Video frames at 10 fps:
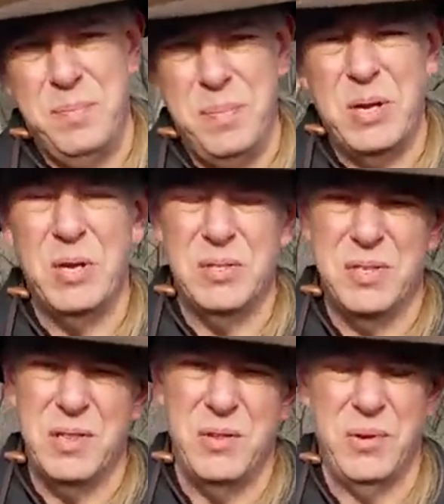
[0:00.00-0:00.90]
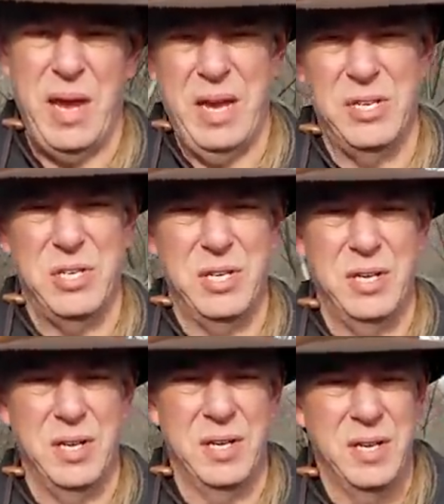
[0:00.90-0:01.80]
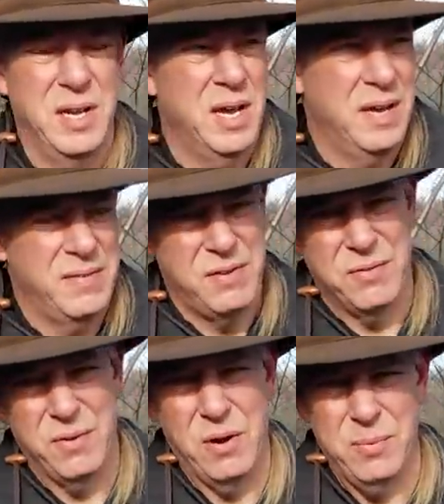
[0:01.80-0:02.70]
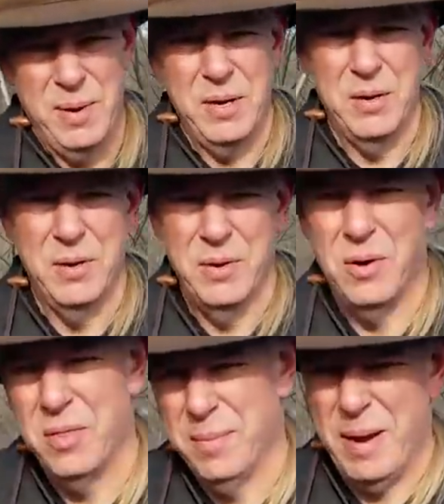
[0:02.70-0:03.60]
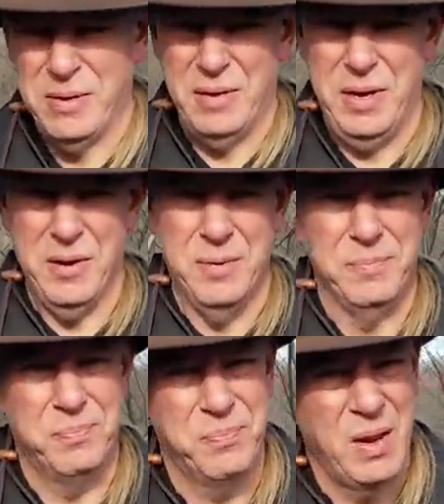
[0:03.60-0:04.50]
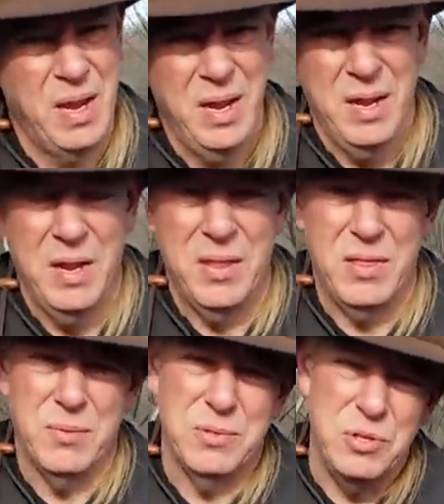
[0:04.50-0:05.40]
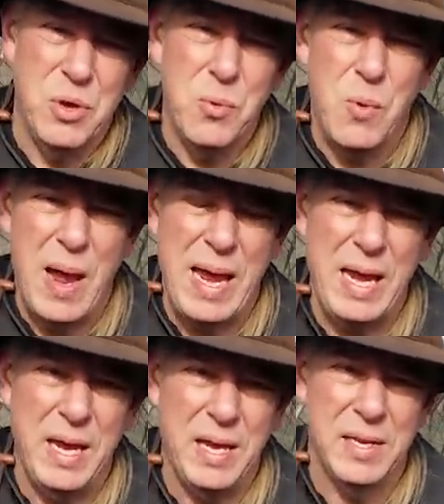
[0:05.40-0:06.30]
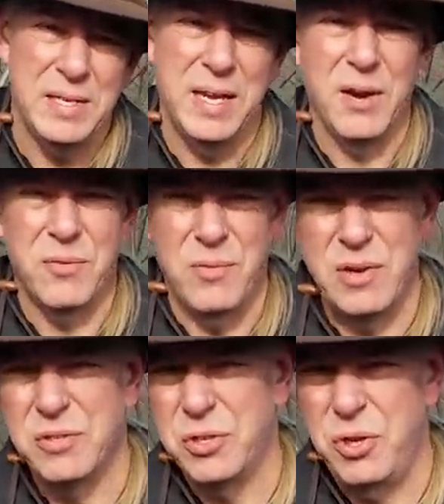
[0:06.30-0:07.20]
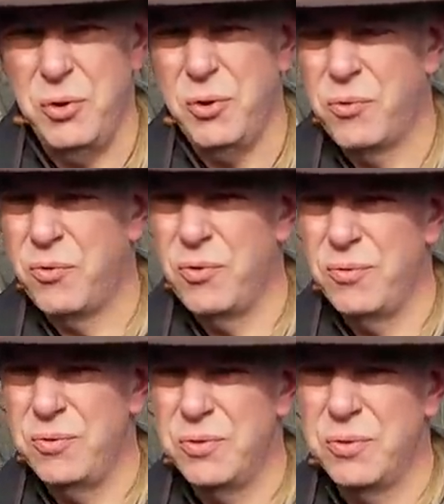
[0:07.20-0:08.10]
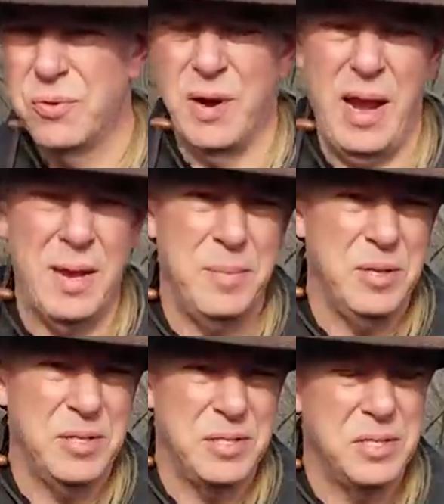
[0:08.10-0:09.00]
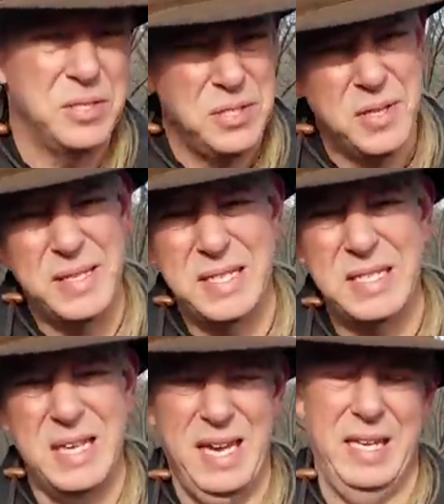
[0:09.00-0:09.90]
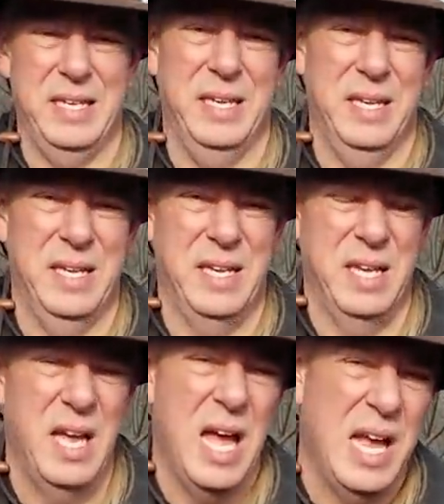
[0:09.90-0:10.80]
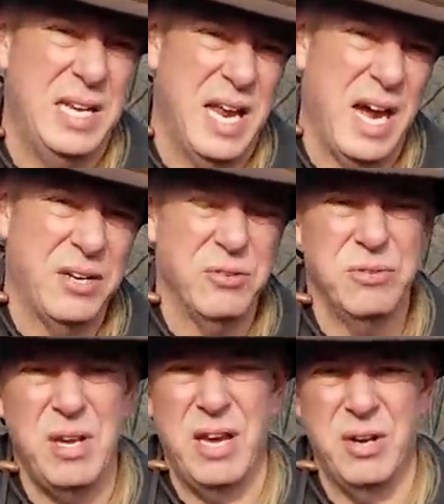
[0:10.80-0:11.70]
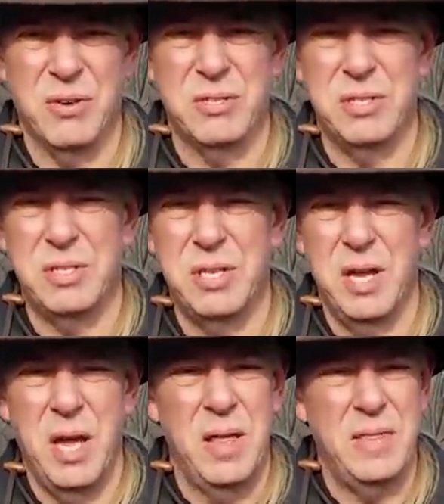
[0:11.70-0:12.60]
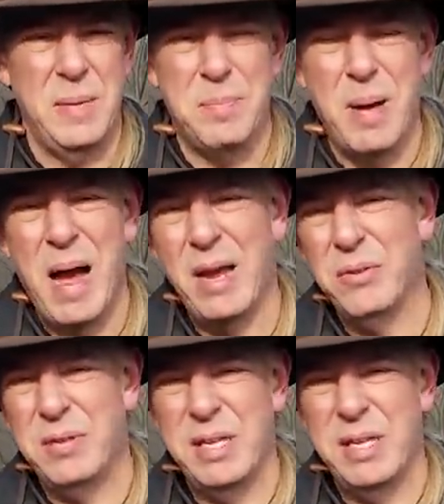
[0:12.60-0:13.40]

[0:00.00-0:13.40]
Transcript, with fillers: Because of the location of the derailment on the mountain here, there was no way to get rescue crews or ambulances to this site. Doctors and nurses, they piled